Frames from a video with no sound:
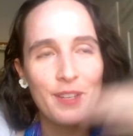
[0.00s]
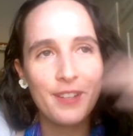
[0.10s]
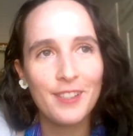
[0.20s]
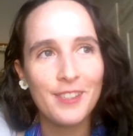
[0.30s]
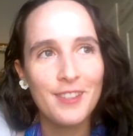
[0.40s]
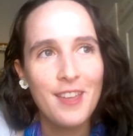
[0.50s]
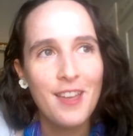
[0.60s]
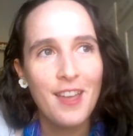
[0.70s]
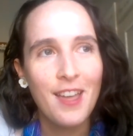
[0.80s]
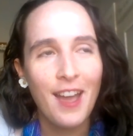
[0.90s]
because
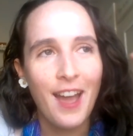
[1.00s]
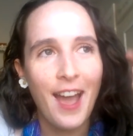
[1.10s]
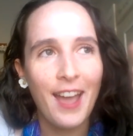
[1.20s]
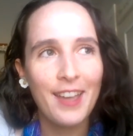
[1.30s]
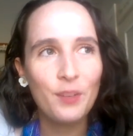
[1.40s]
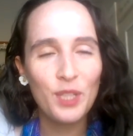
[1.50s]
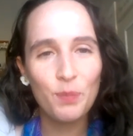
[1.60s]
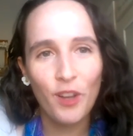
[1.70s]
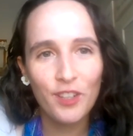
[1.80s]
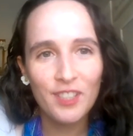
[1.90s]
I
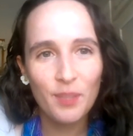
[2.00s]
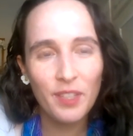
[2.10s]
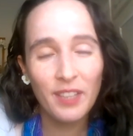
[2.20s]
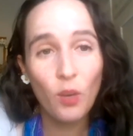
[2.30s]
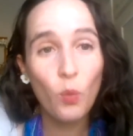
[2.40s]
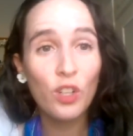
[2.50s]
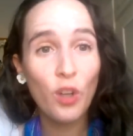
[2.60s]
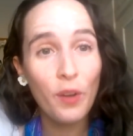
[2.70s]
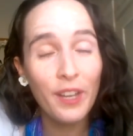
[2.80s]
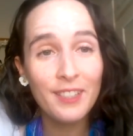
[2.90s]
responded something like, "Well,
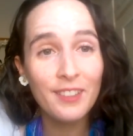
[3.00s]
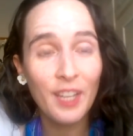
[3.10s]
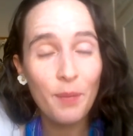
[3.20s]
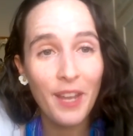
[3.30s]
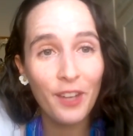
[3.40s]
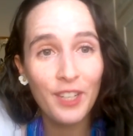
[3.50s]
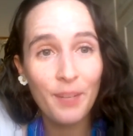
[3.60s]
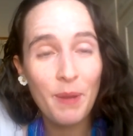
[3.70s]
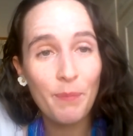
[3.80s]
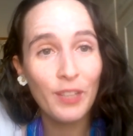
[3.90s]
go ahead, delete me. I don't need
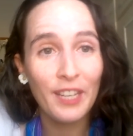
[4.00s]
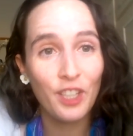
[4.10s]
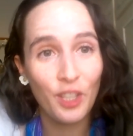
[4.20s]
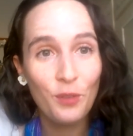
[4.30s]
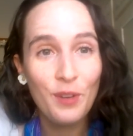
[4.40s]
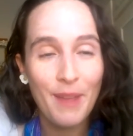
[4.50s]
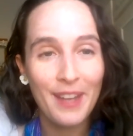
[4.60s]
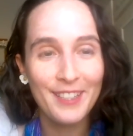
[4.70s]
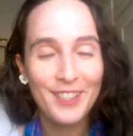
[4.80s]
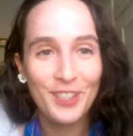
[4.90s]
people like you in my
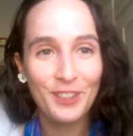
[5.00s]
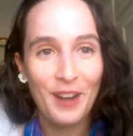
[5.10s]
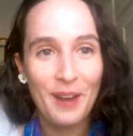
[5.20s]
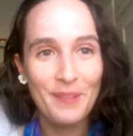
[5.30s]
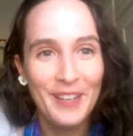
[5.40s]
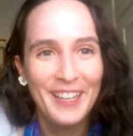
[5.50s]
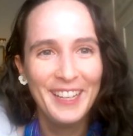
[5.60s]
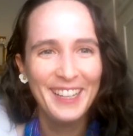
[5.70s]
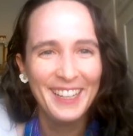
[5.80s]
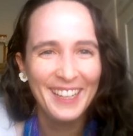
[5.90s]
Instagram
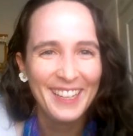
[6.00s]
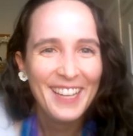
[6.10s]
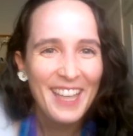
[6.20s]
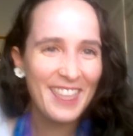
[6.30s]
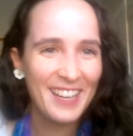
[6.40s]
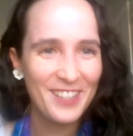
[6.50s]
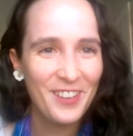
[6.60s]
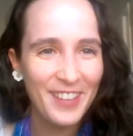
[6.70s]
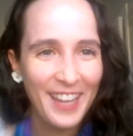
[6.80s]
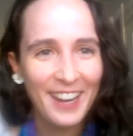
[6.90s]
that
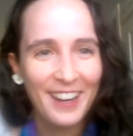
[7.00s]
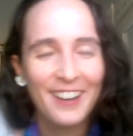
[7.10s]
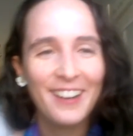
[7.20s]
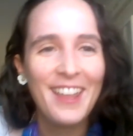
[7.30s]
don't care."